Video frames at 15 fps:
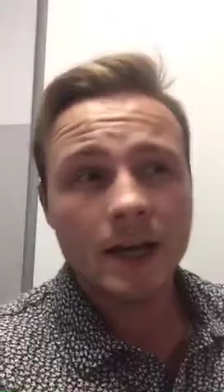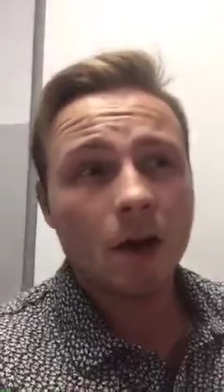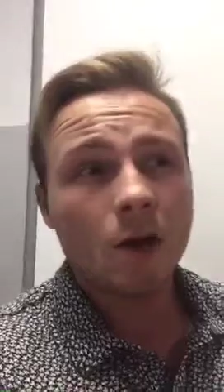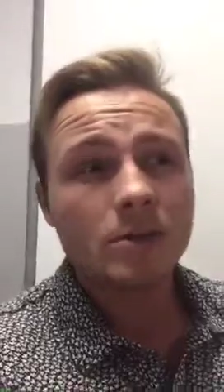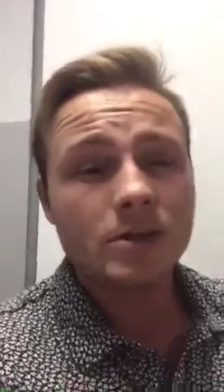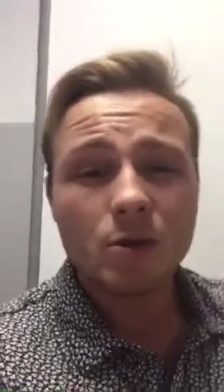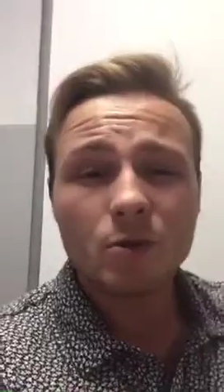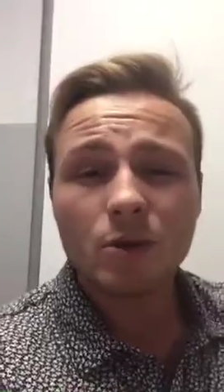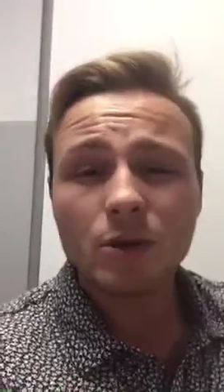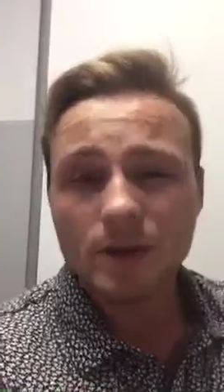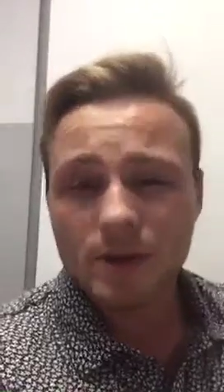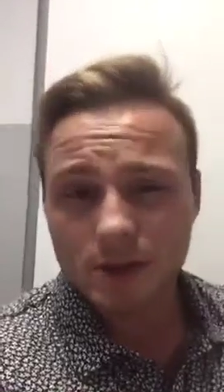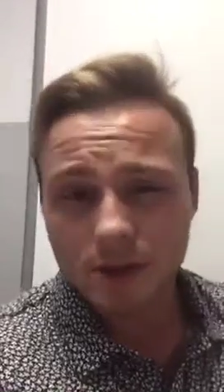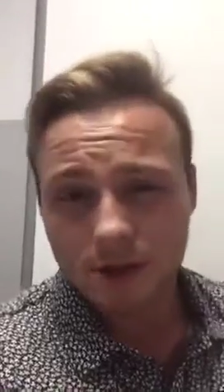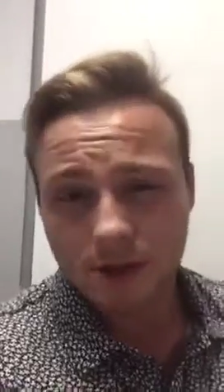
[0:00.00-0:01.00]
and it also
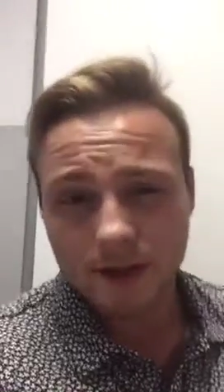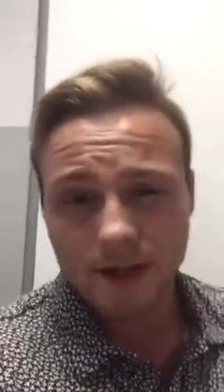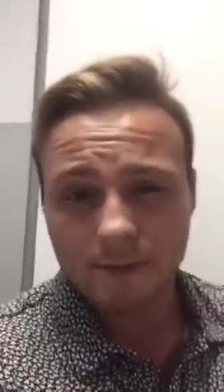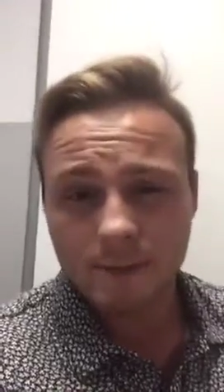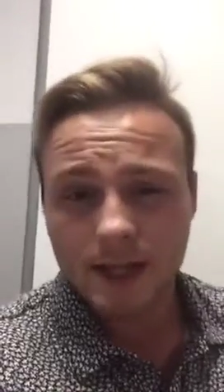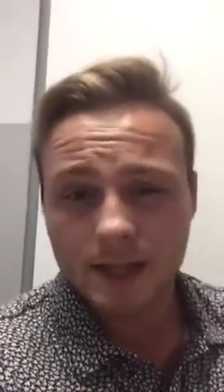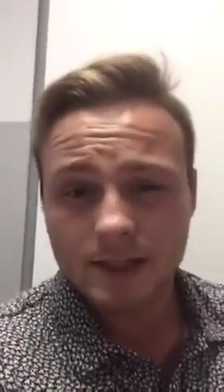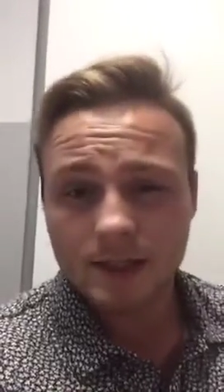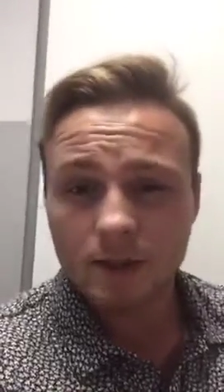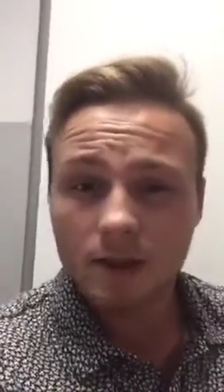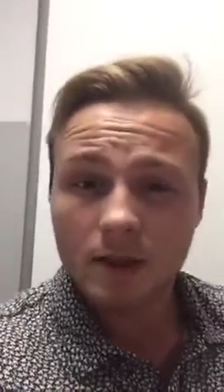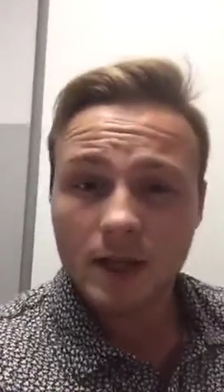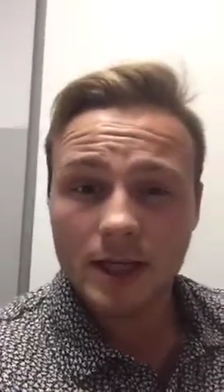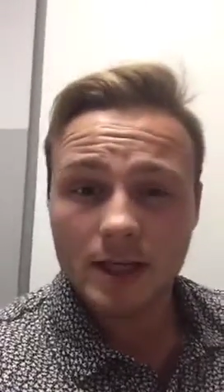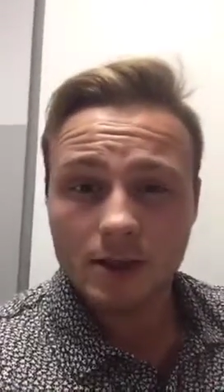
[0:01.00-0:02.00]
looks good it makes it
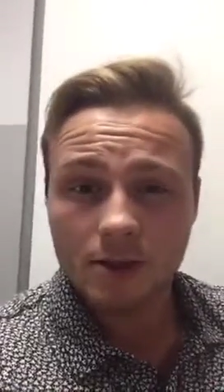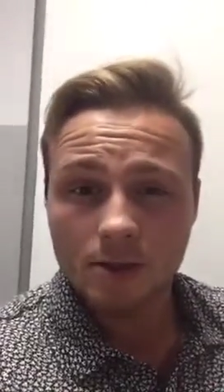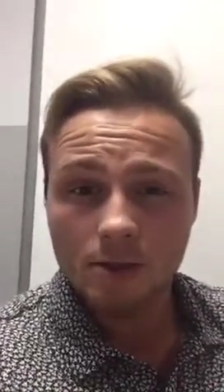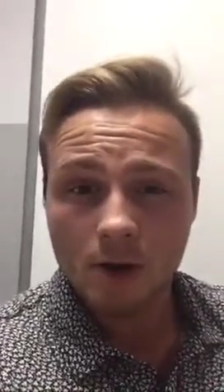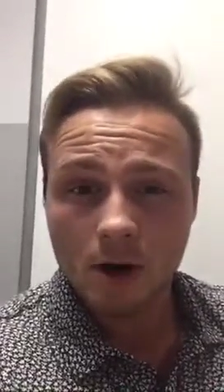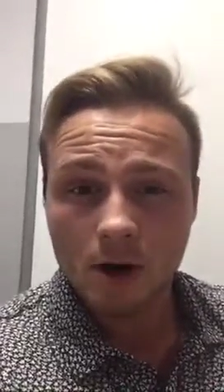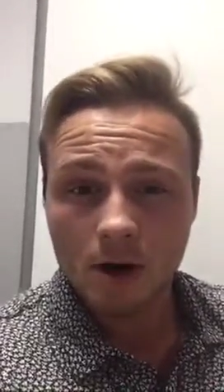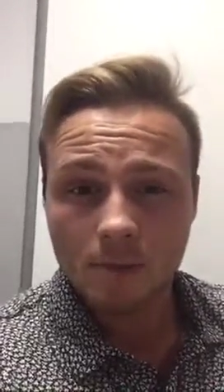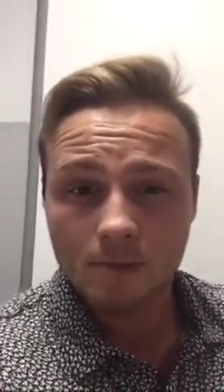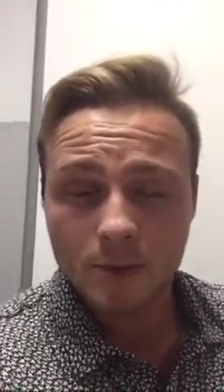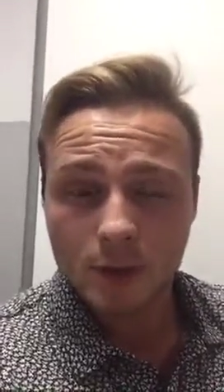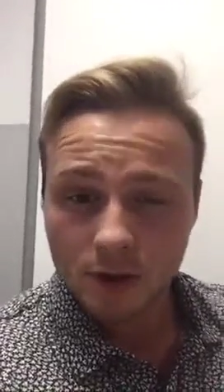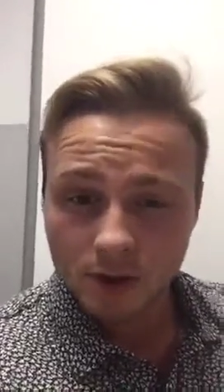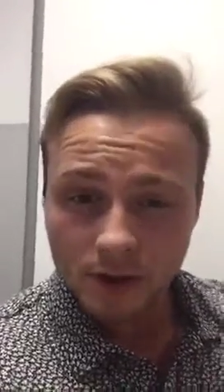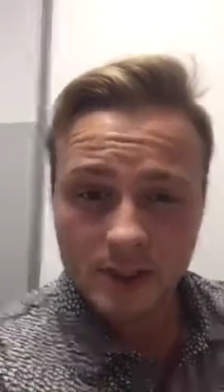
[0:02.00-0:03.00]
look like you um,
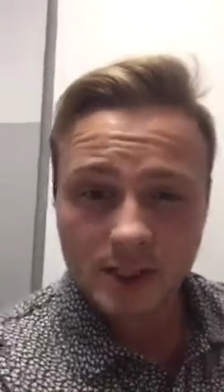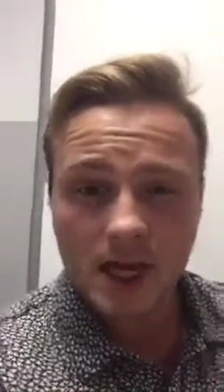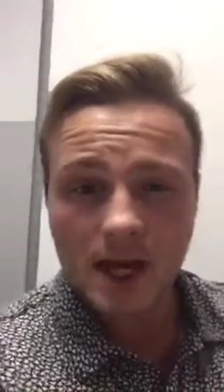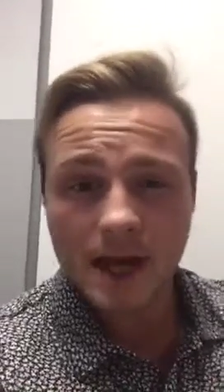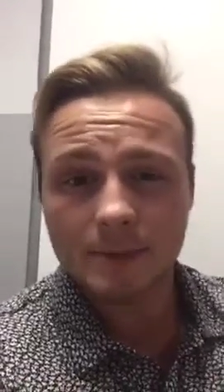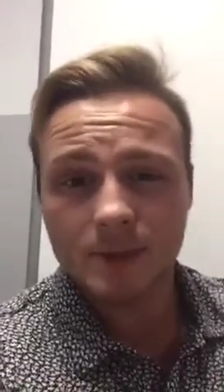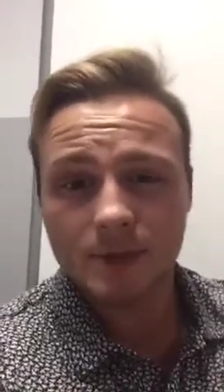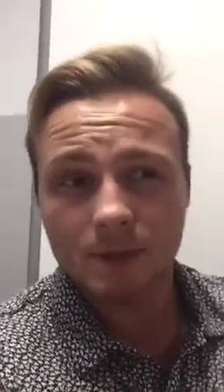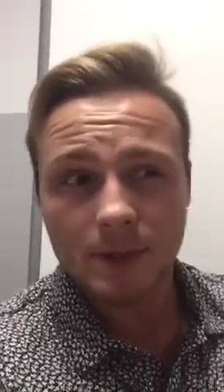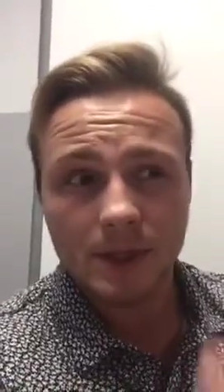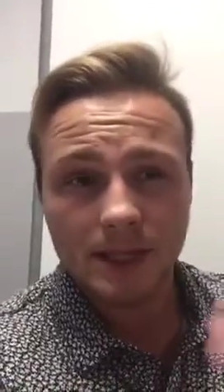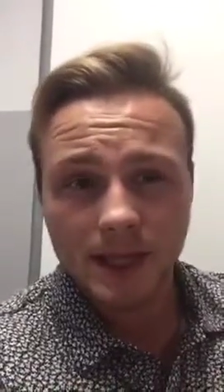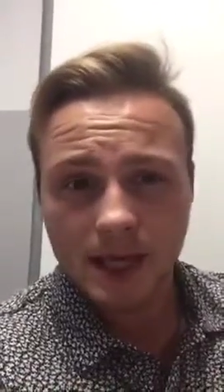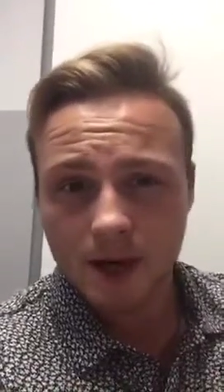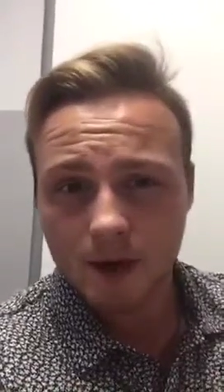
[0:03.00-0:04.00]
took the time to
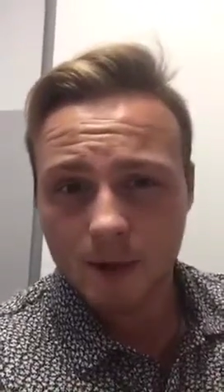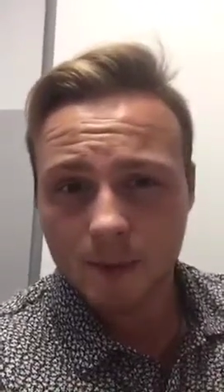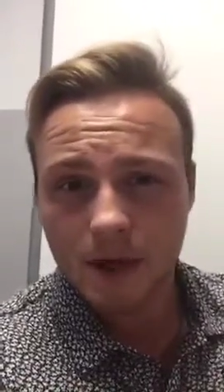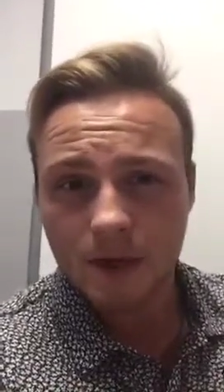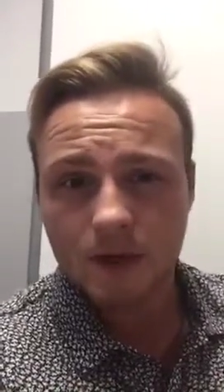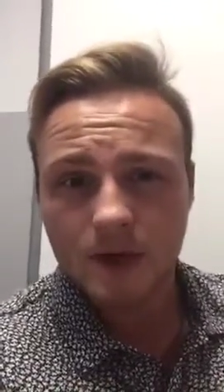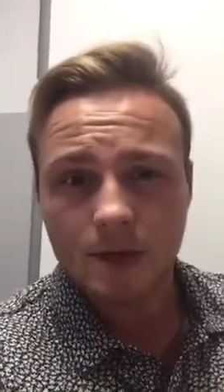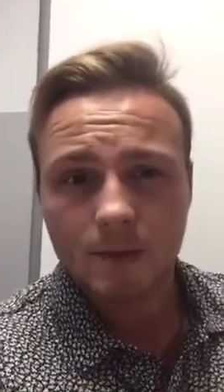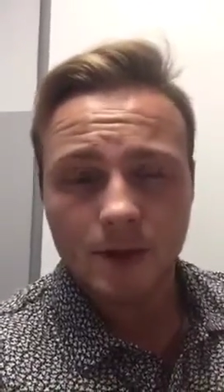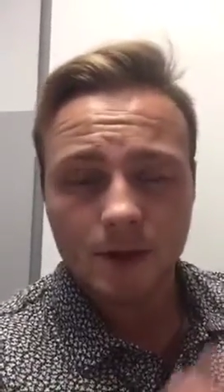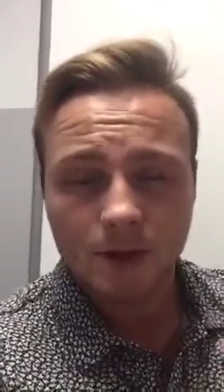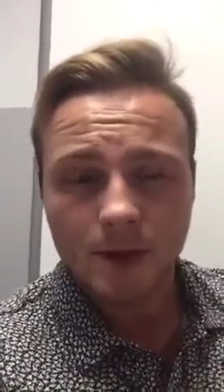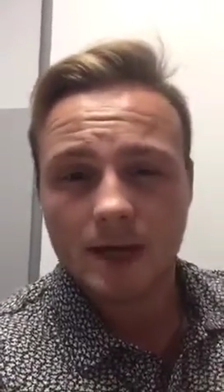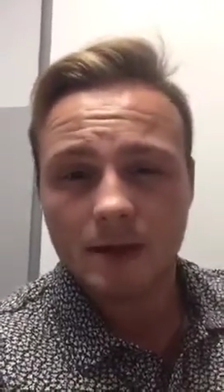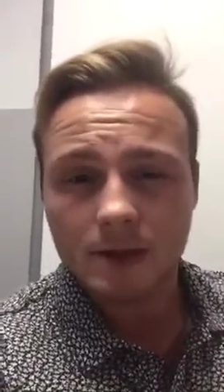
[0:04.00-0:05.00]
really care about them and
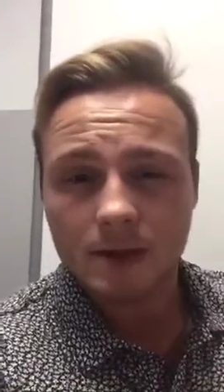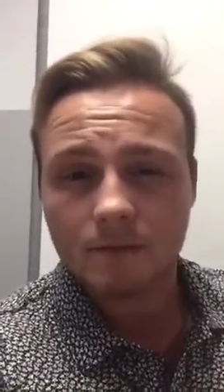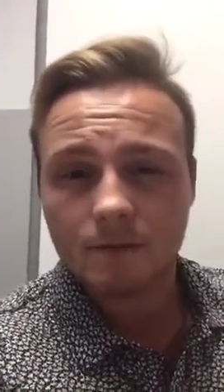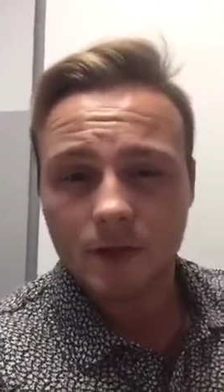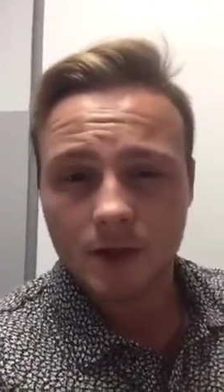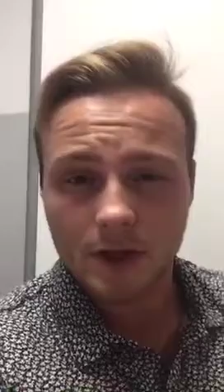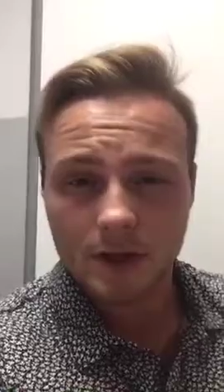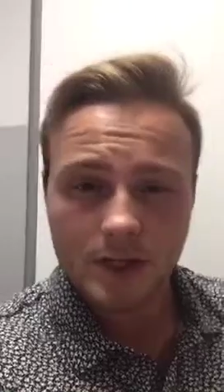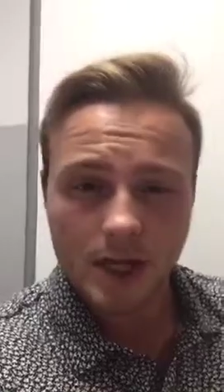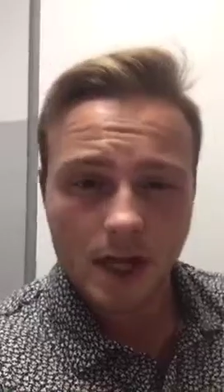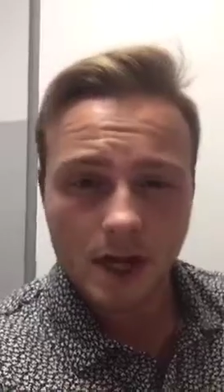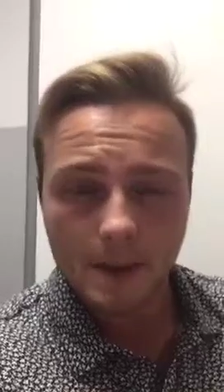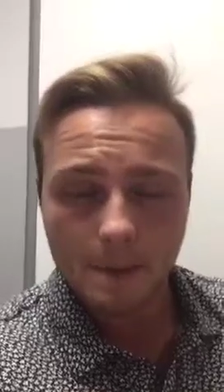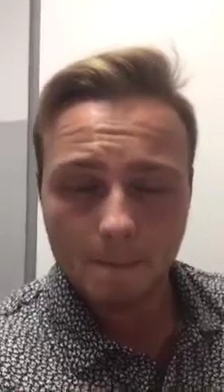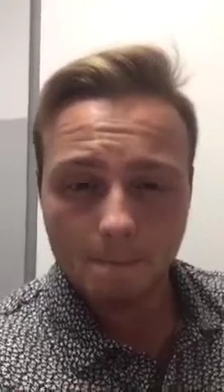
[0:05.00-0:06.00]
thank them for their
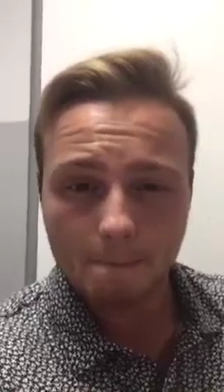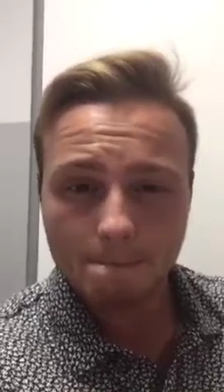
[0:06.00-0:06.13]
time